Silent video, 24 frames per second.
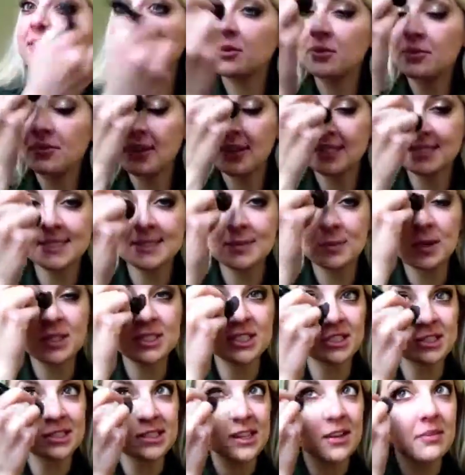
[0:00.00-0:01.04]
so fun to
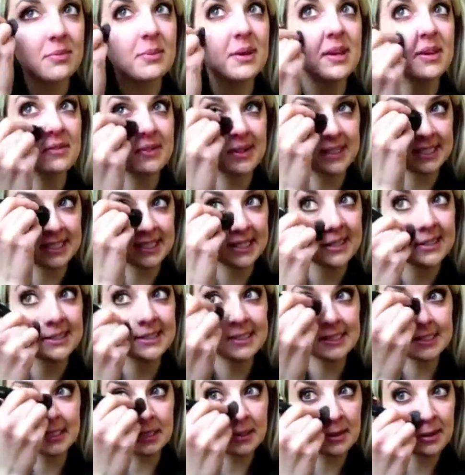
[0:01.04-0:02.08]
watch yourself make
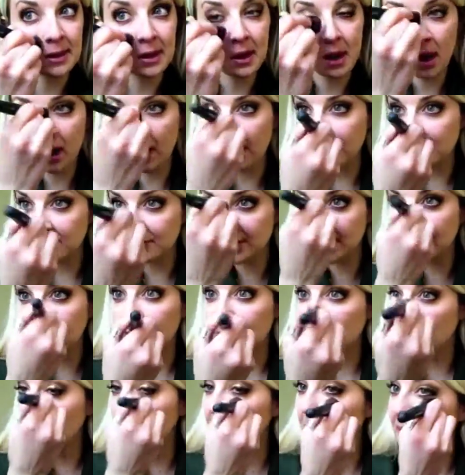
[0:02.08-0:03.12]
faces on a
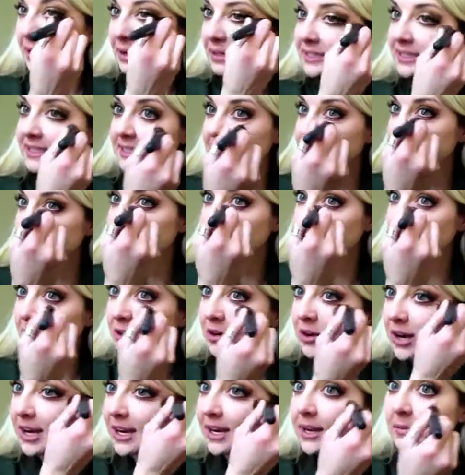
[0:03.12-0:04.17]
video. It's going to be
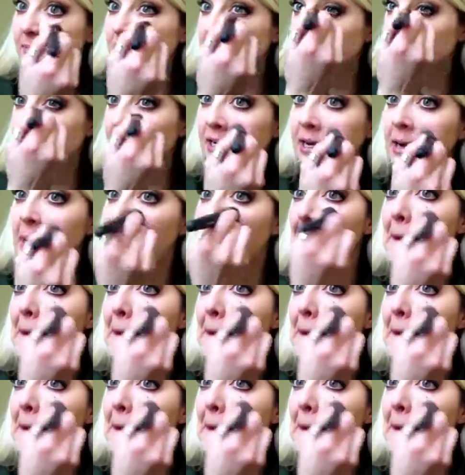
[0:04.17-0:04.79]
great, I'm sure.